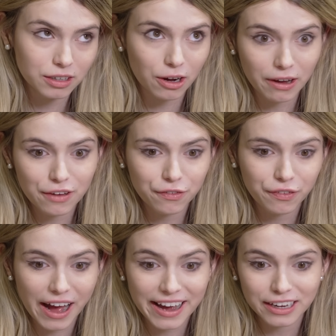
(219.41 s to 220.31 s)
you know, if
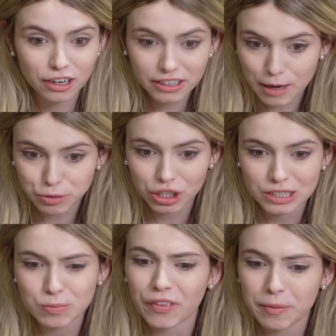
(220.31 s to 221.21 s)
I cannot capture
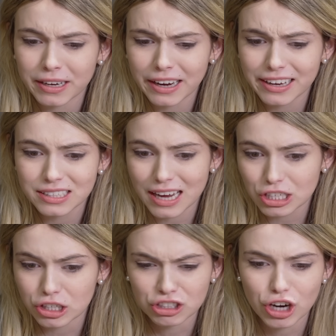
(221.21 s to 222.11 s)
this pawn, then my knight is
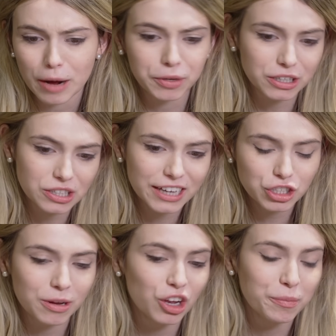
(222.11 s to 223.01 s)
actually trapped here, so I had
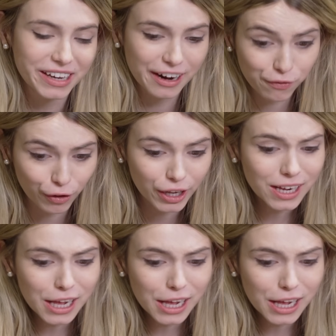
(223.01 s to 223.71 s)
to be a little bit careful.